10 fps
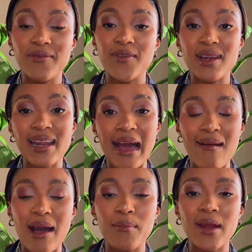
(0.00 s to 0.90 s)
For
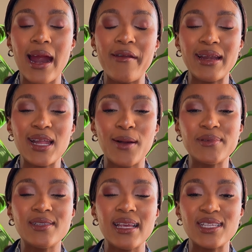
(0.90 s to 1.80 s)
now, I'm currently
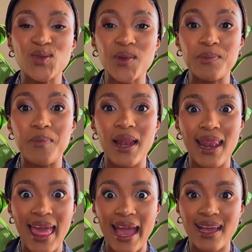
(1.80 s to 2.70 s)
obsessed with
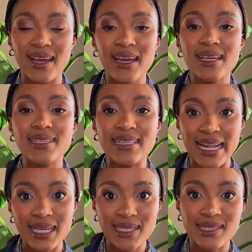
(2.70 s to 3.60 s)
black
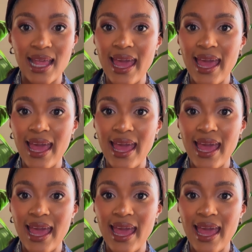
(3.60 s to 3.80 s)
sunnies.